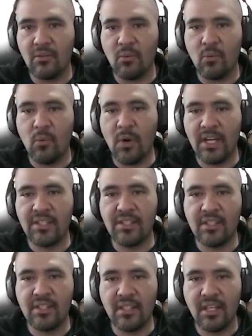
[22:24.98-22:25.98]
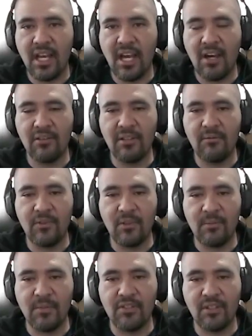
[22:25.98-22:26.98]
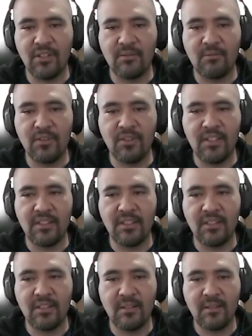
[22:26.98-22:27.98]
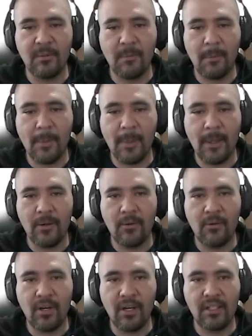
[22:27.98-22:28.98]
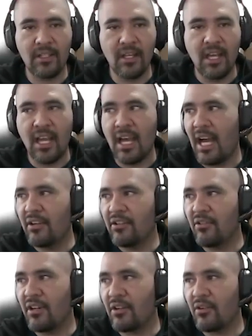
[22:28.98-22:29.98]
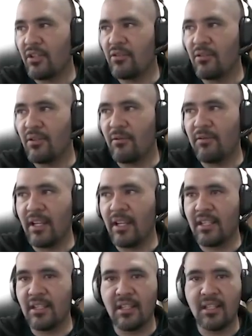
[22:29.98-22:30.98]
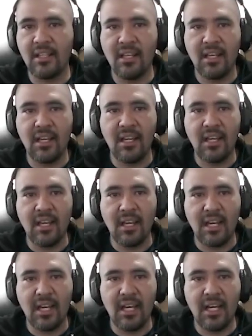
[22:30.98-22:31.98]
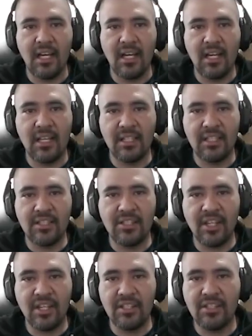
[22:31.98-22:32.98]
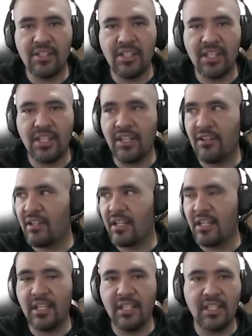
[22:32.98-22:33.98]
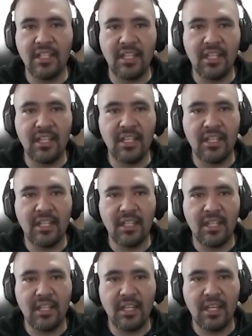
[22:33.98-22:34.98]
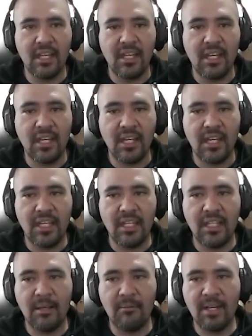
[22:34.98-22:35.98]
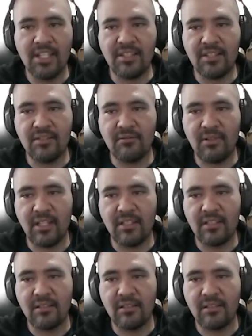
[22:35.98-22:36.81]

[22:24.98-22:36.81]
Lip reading: watch how the information is processed, right? And you are going to reflect the change here in the matches, right?